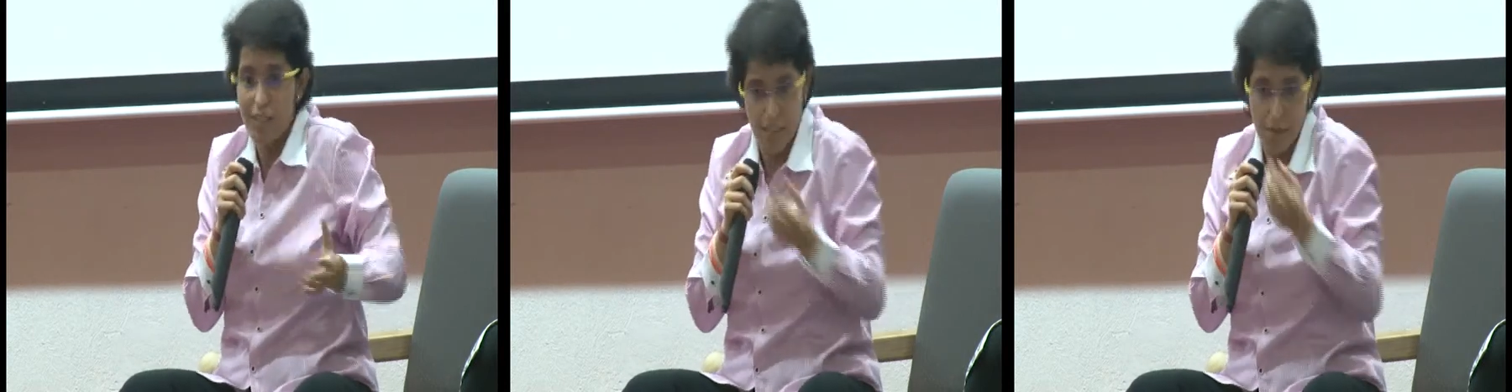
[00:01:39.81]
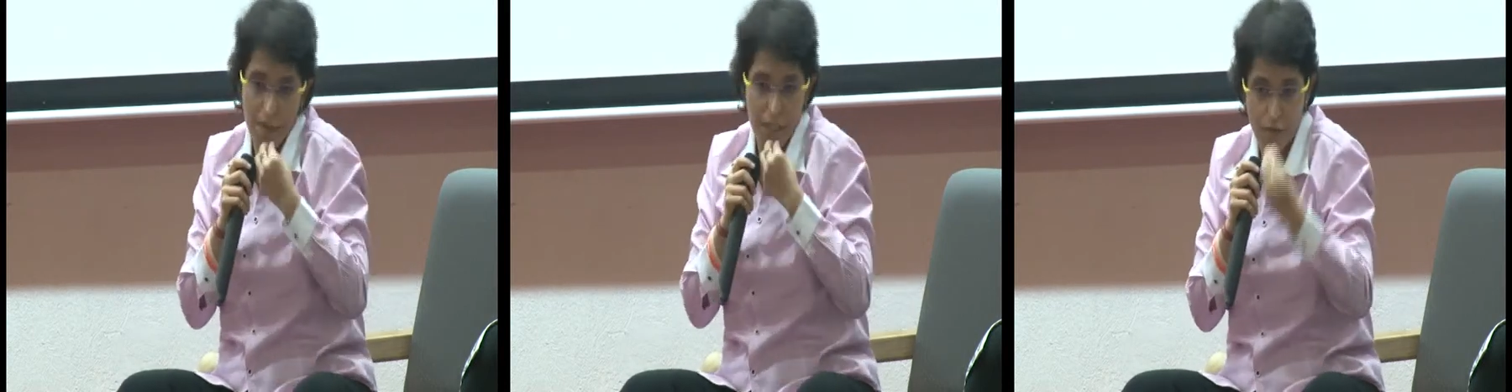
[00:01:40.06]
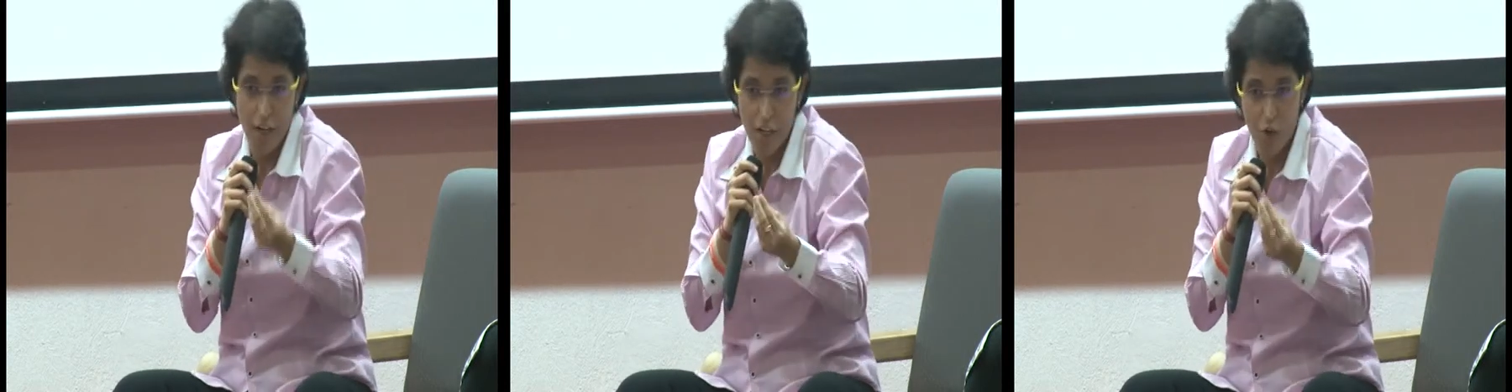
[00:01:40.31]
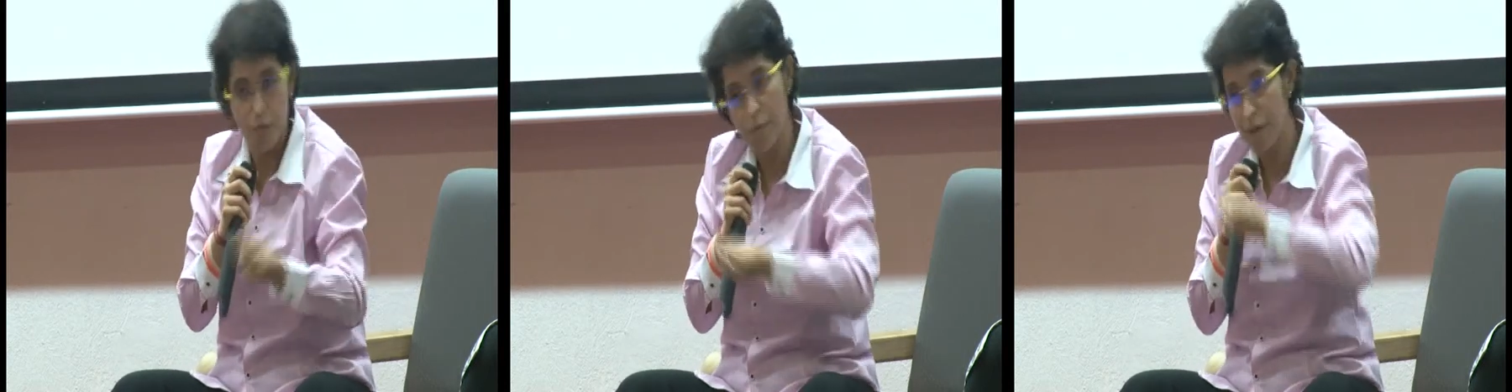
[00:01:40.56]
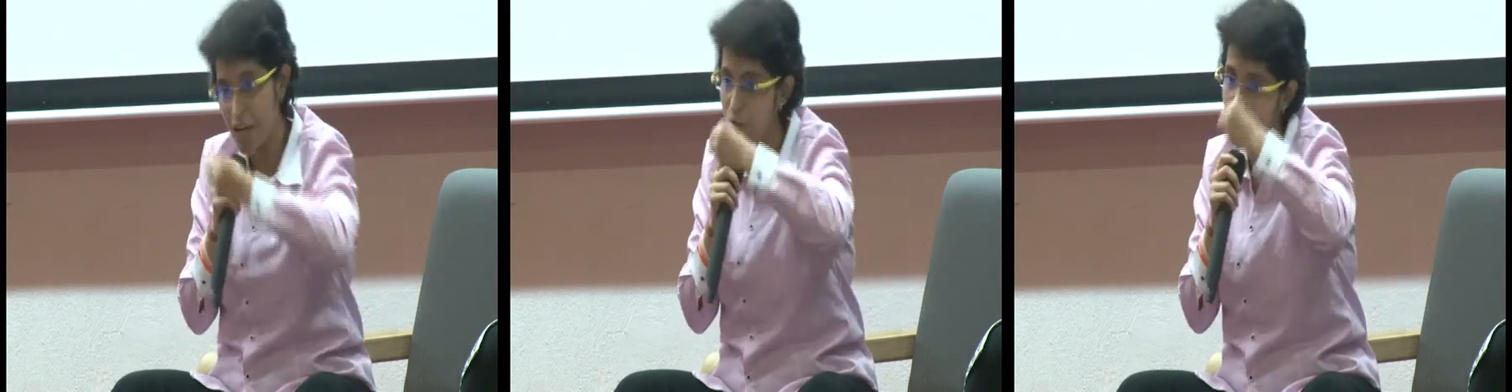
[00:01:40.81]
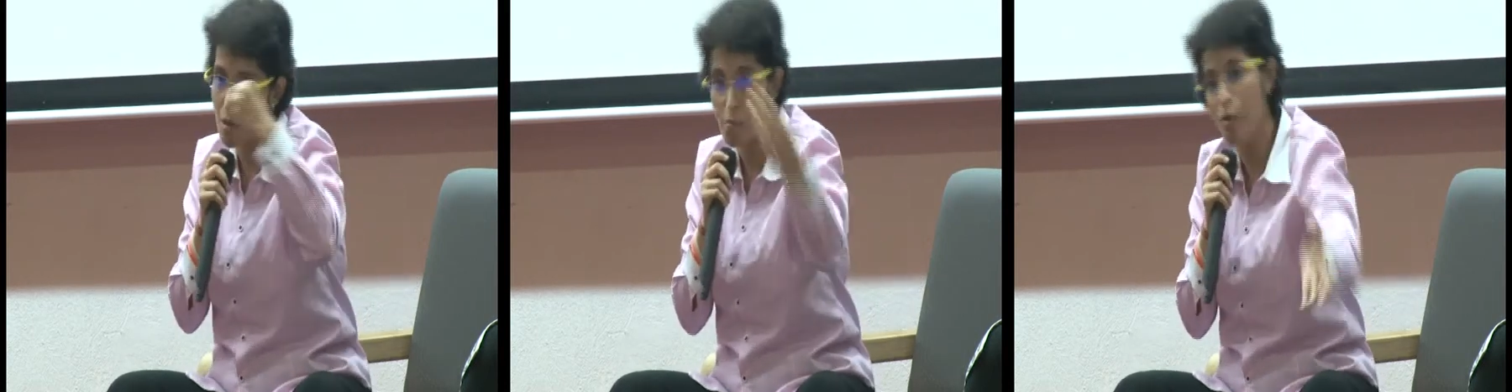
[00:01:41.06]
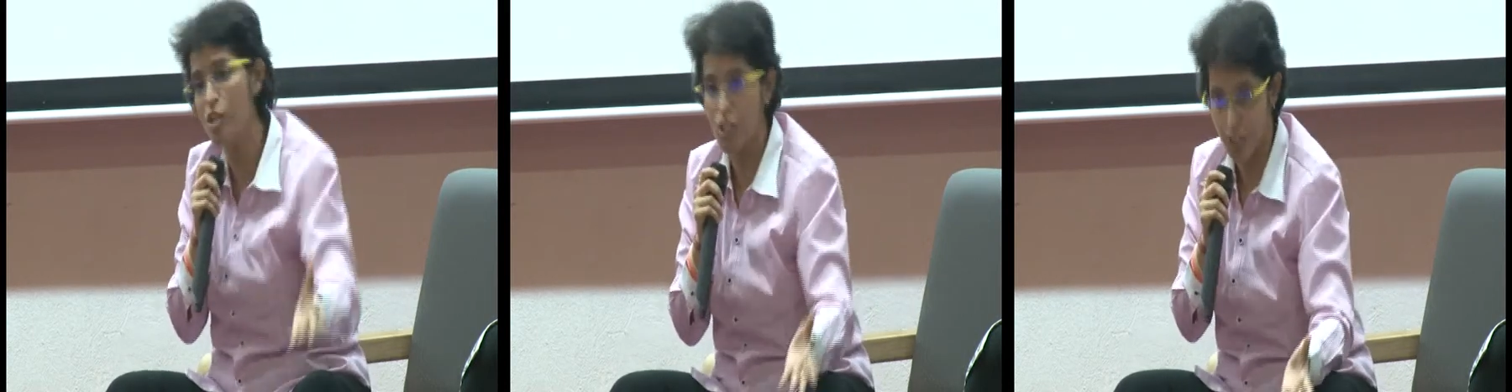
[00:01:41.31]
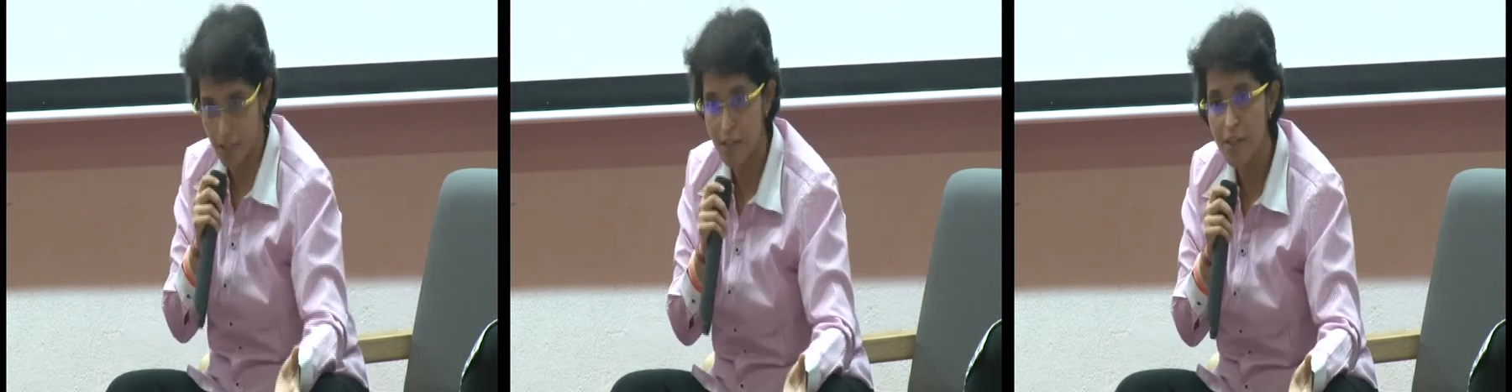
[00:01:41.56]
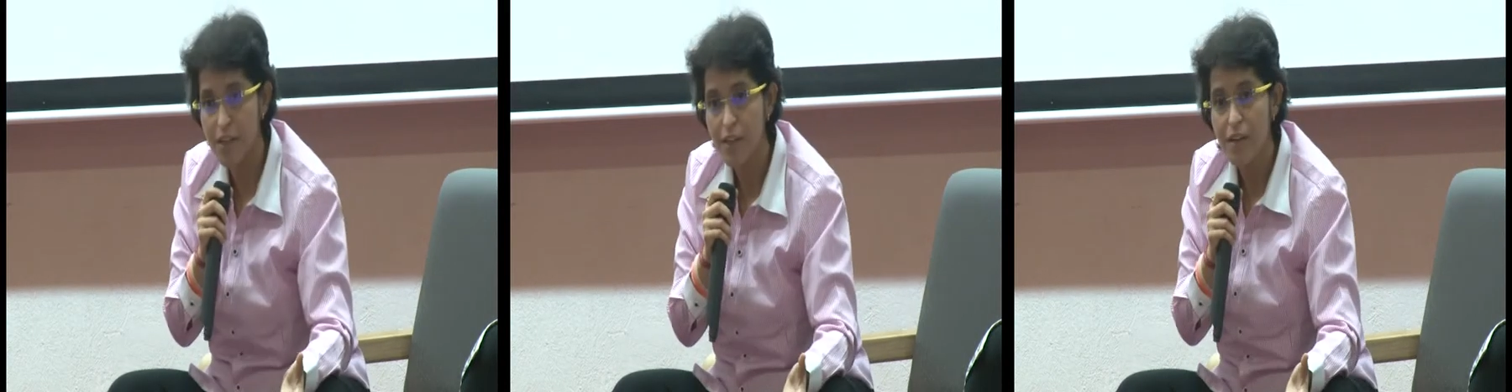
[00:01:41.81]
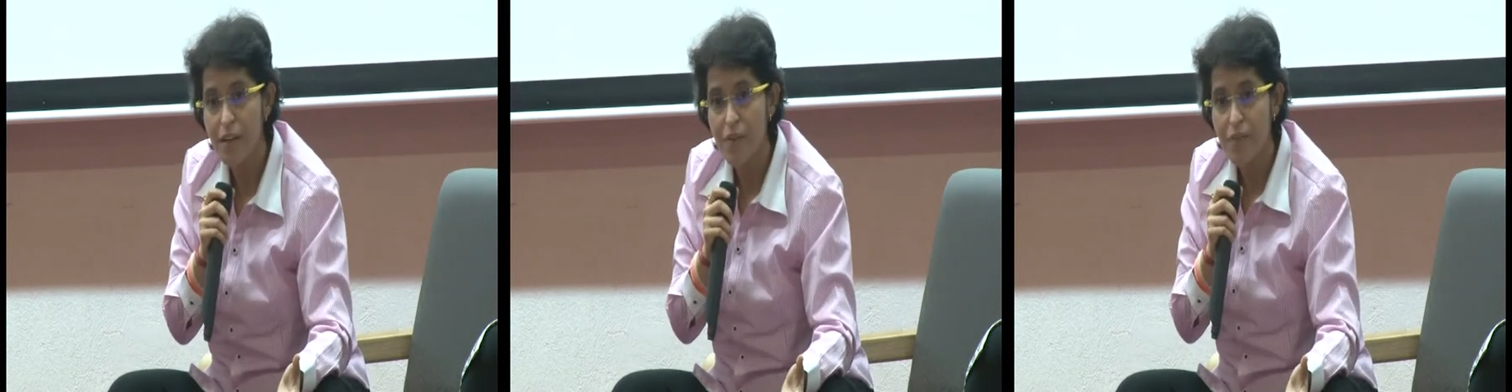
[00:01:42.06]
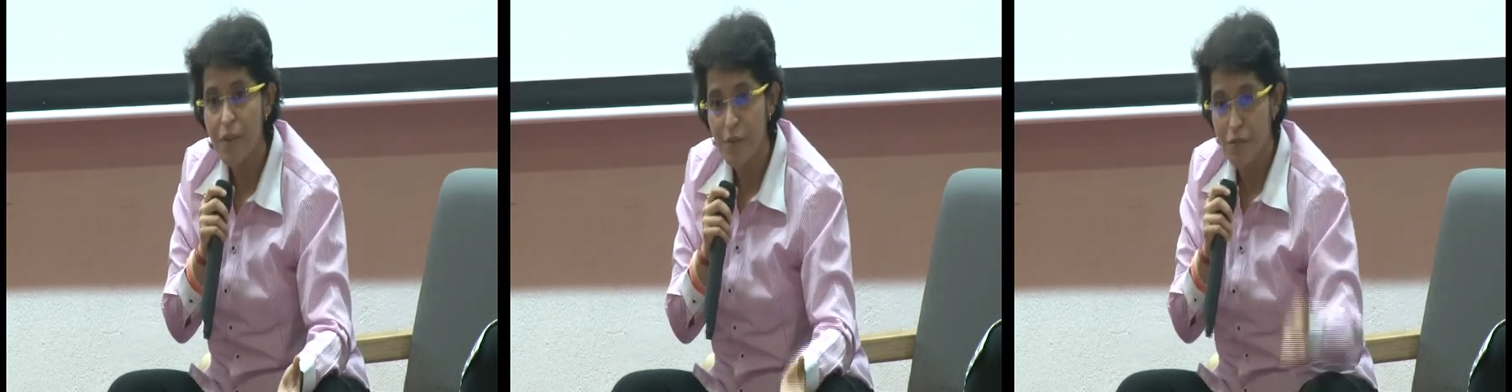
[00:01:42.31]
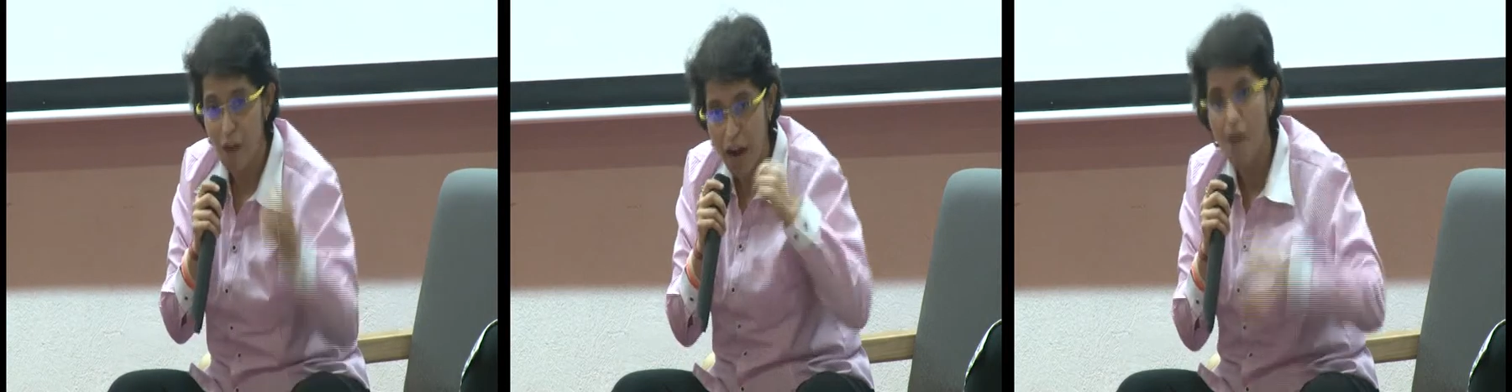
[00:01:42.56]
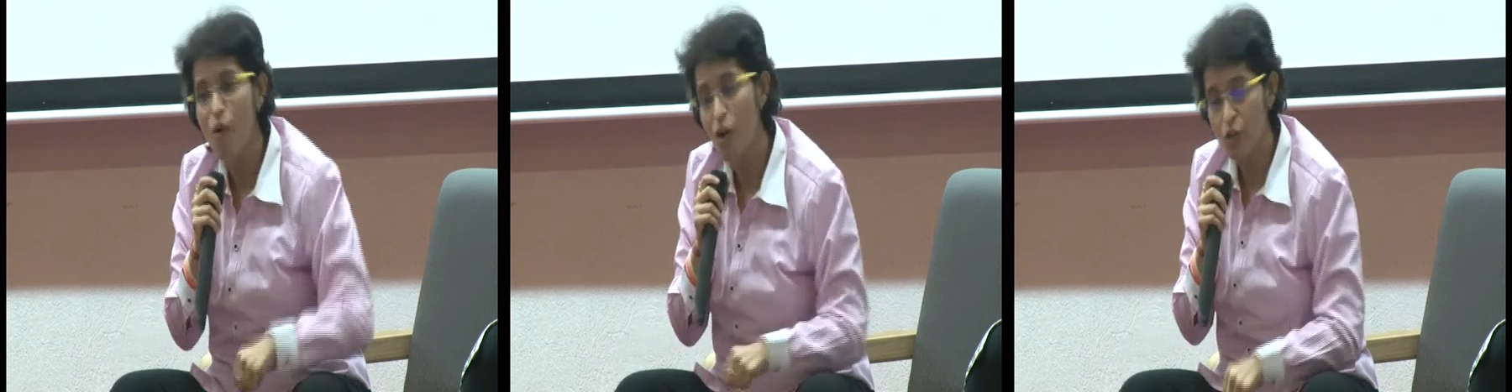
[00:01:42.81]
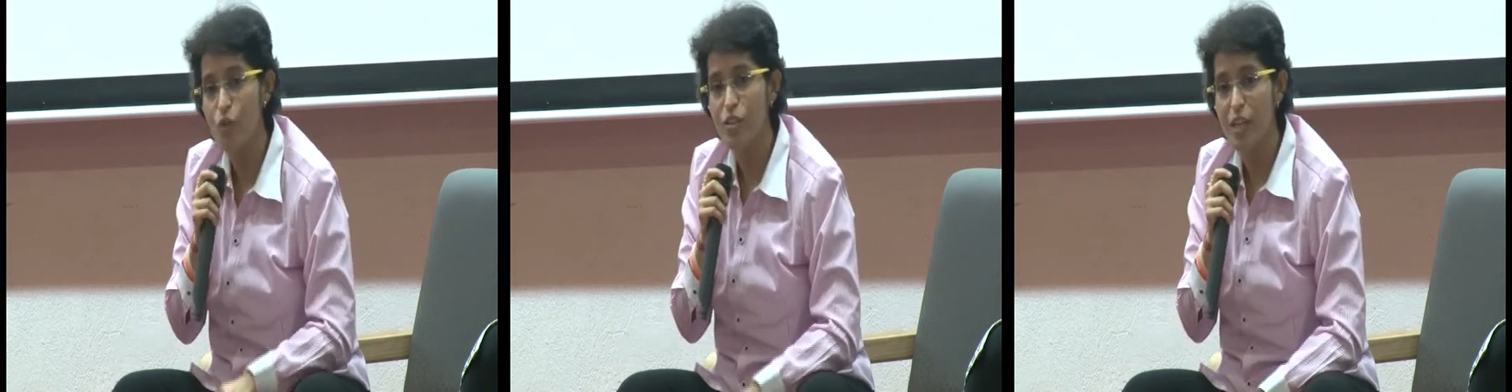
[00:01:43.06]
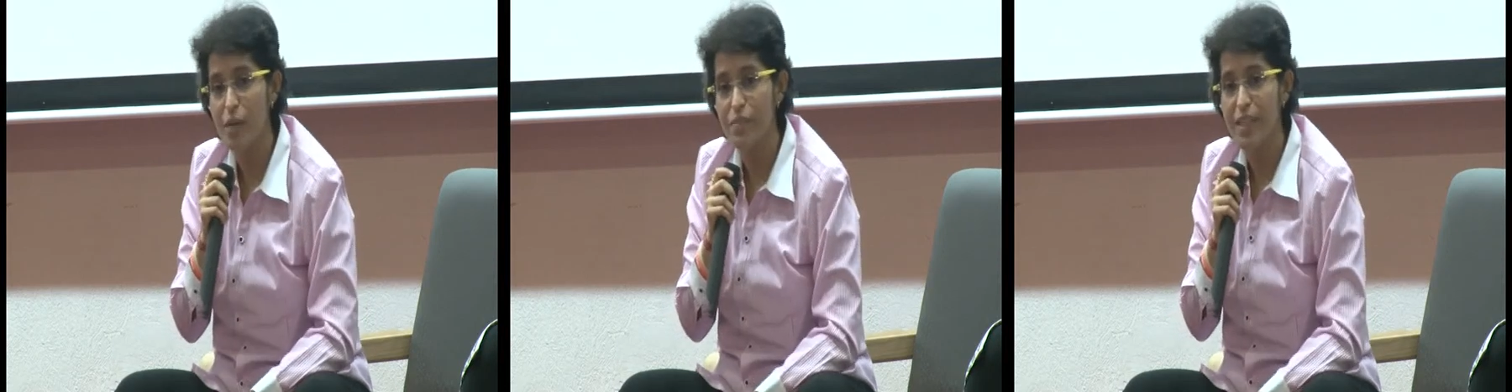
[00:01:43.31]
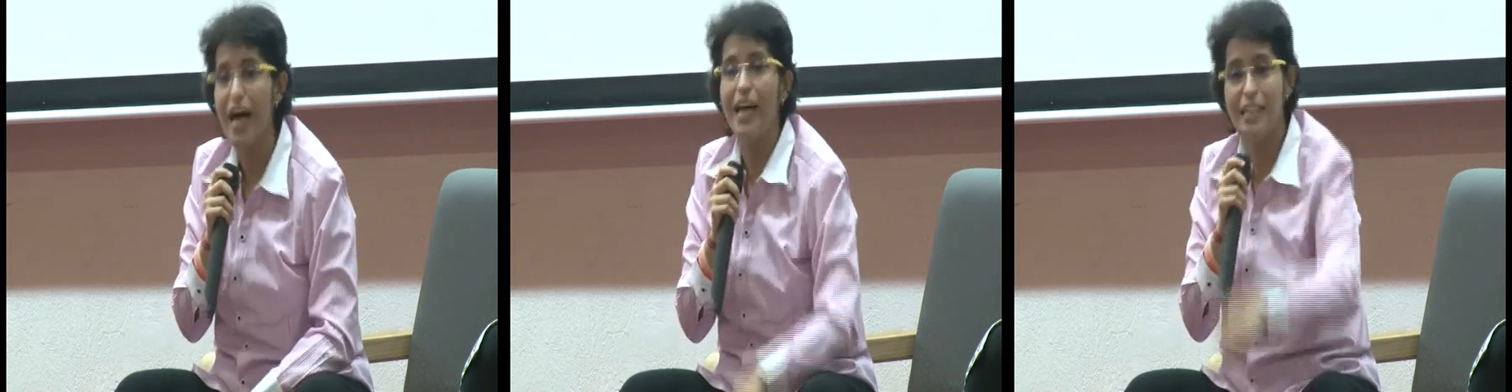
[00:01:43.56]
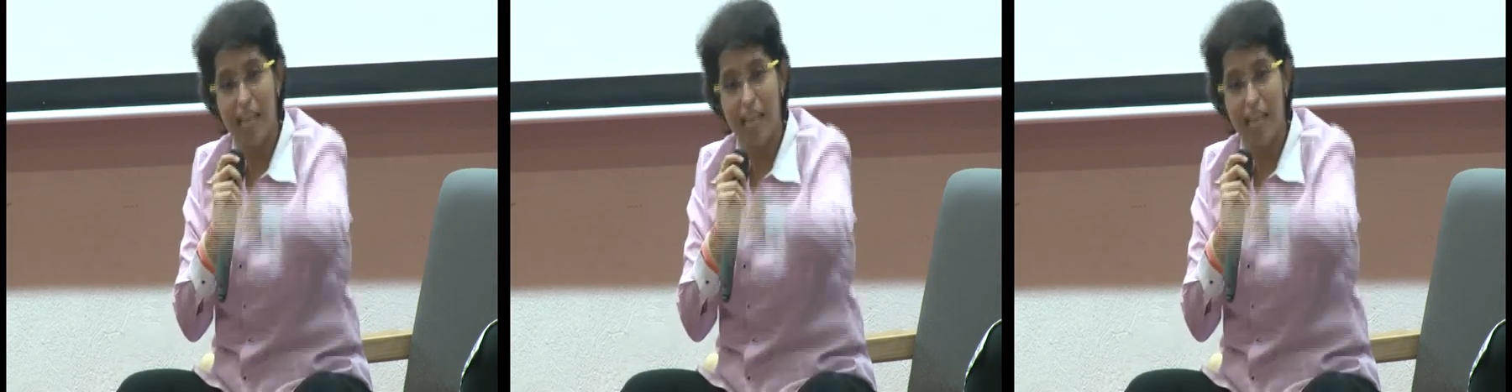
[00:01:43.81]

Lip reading: I would rather say, please forgive me, but I will say bullshit. If I want to do